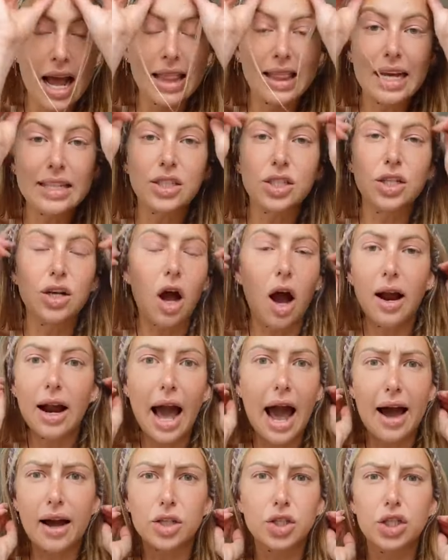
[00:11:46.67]
That's not
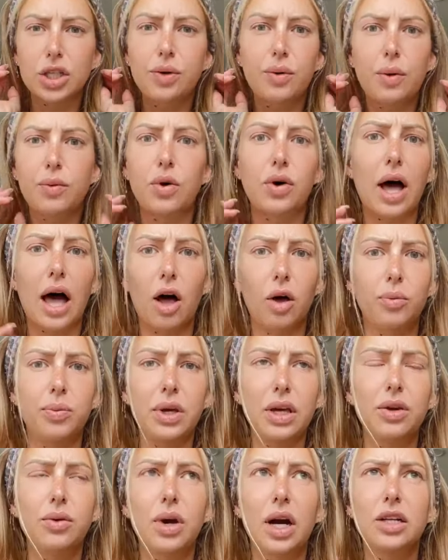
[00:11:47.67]
actually what will
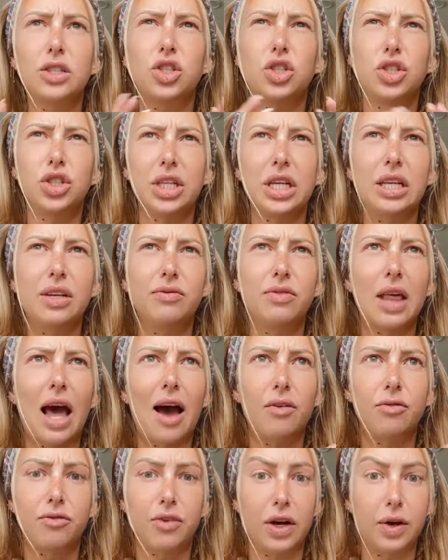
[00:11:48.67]
help you achieve
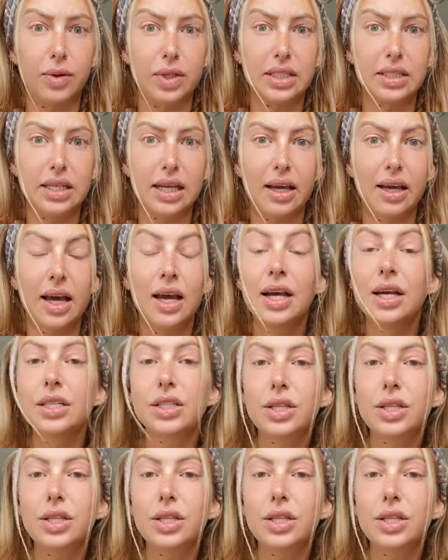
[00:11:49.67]
that frequency.